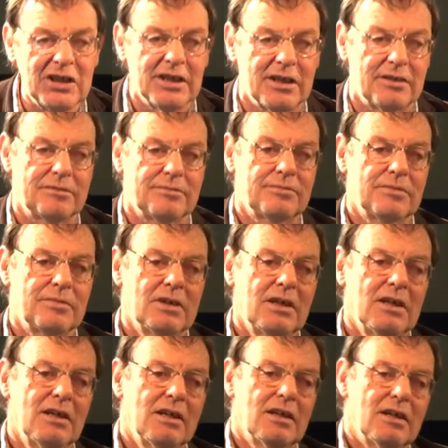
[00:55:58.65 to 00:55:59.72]
year,
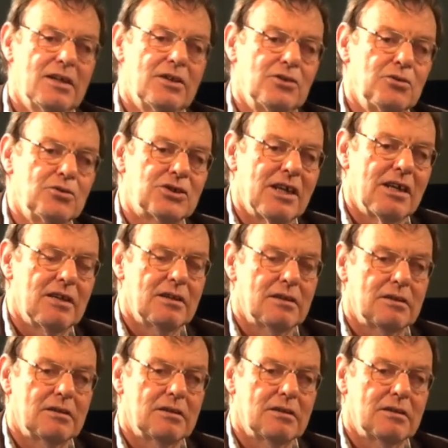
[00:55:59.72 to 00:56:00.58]
a new set,